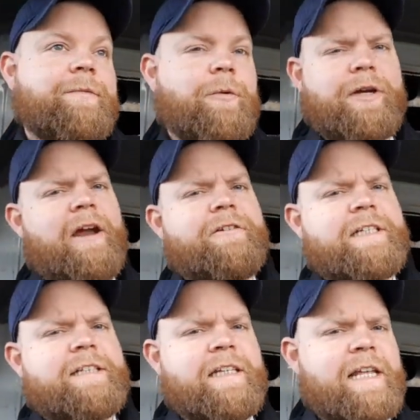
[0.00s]
Not
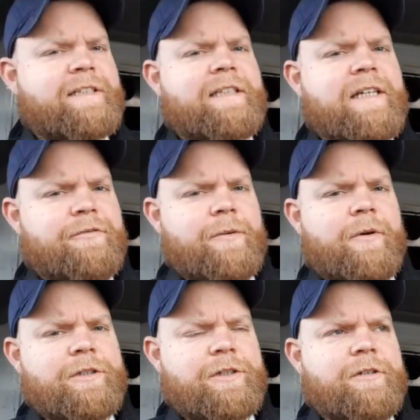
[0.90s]
guaranteeing the next day delivery,
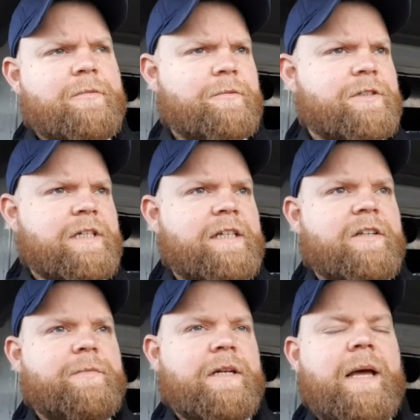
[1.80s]
mind you. I'm just saying
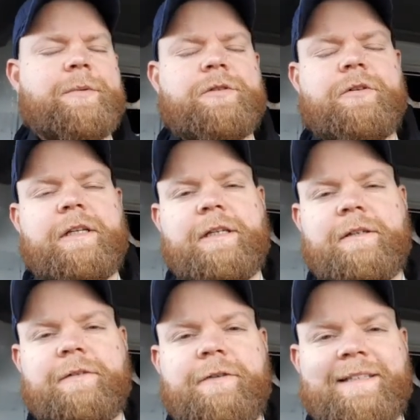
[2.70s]
they've been absolutely
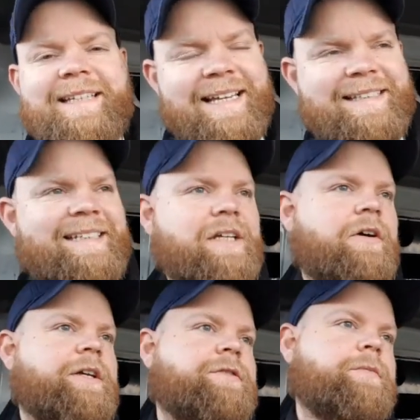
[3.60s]
fantastic
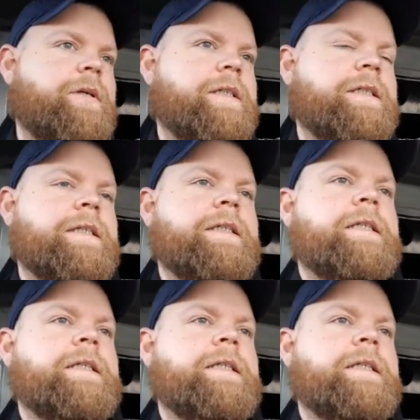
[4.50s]
guys for me.